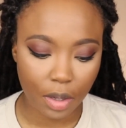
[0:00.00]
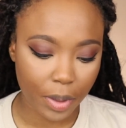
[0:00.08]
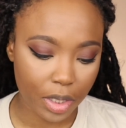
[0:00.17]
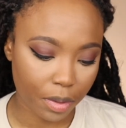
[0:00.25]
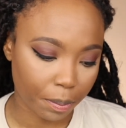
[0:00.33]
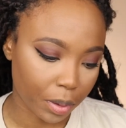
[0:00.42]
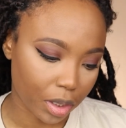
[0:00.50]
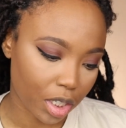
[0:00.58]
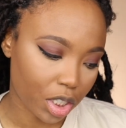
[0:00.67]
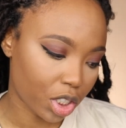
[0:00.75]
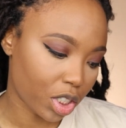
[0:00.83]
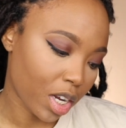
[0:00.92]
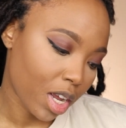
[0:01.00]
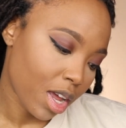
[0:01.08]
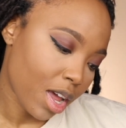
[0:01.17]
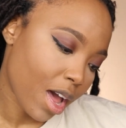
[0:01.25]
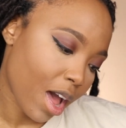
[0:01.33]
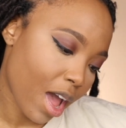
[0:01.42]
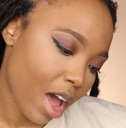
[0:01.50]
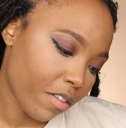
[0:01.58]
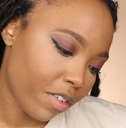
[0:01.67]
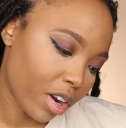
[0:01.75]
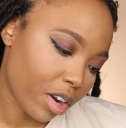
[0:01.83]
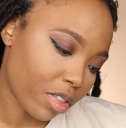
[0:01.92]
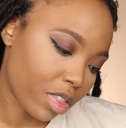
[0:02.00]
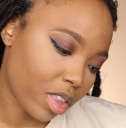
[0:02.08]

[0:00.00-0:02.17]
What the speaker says: up is blush. I have here